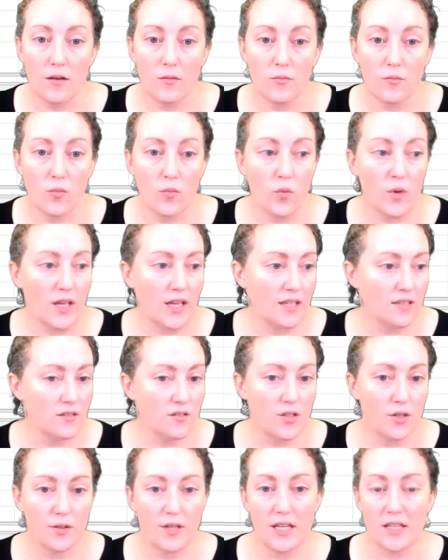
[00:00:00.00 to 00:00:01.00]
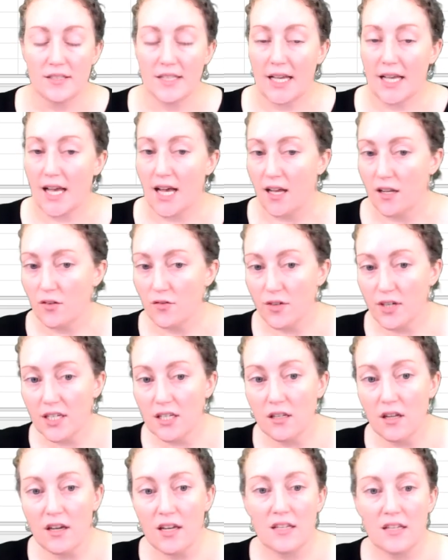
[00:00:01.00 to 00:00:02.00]
We can do things like add grid
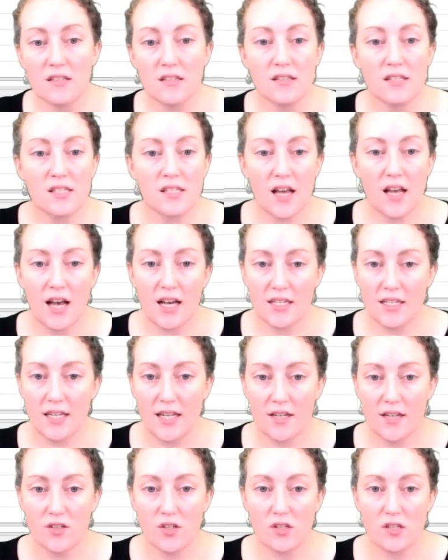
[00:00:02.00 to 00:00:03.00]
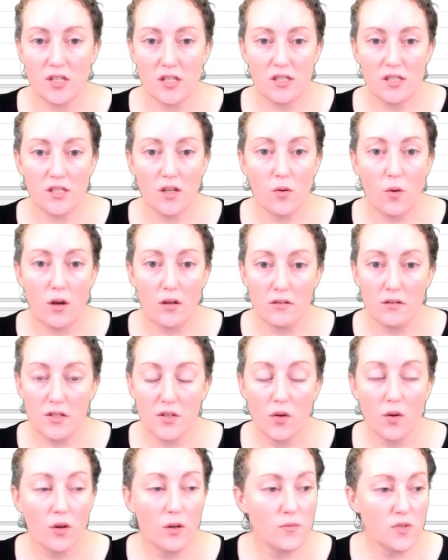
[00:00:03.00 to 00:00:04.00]
lines, add a legend, and so on.
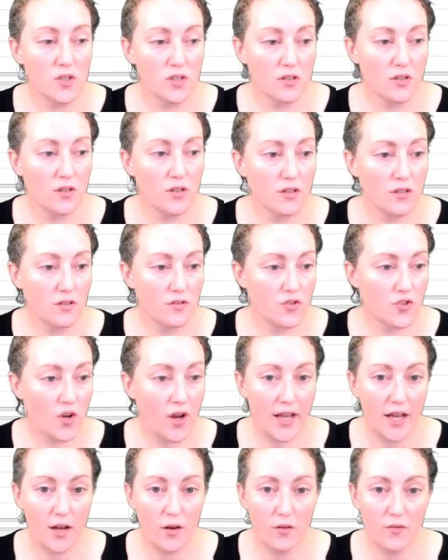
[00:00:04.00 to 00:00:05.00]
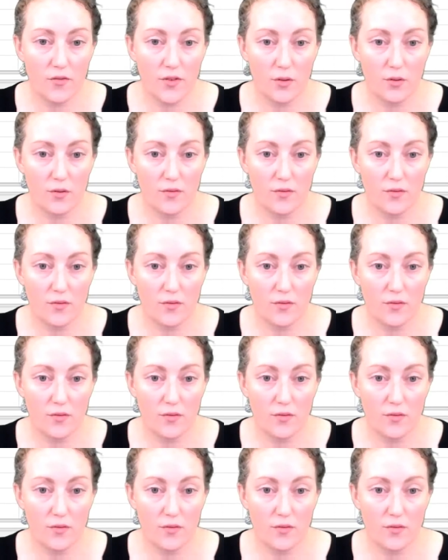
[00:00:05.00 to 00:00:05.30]
So I'm just going to try out a few of